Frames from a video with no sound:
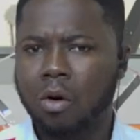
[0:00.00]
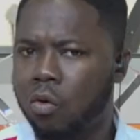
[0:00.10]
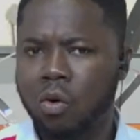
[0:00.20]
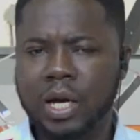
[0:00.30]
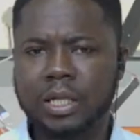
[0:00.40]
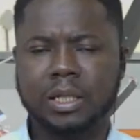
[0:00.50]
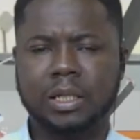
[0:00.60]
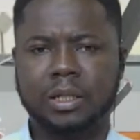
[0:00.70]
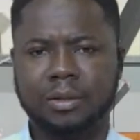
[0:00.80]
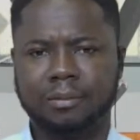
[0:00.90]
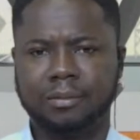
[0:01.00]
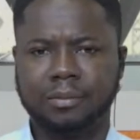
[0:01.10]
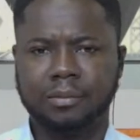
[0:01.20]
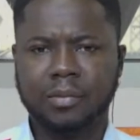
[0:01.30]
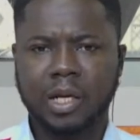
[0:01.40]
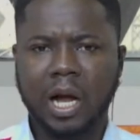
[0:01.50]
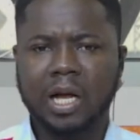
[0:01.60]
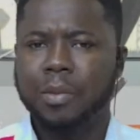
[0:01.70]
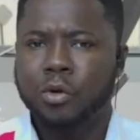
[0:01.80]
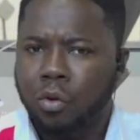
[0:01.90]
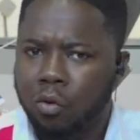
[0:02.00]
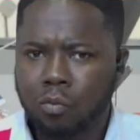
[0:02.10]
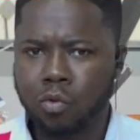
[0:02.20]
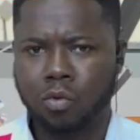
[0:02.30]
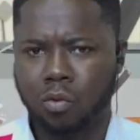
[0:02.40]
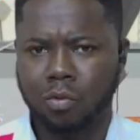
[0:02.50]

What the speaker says: oko 18. Ah, yebe chua hunduko.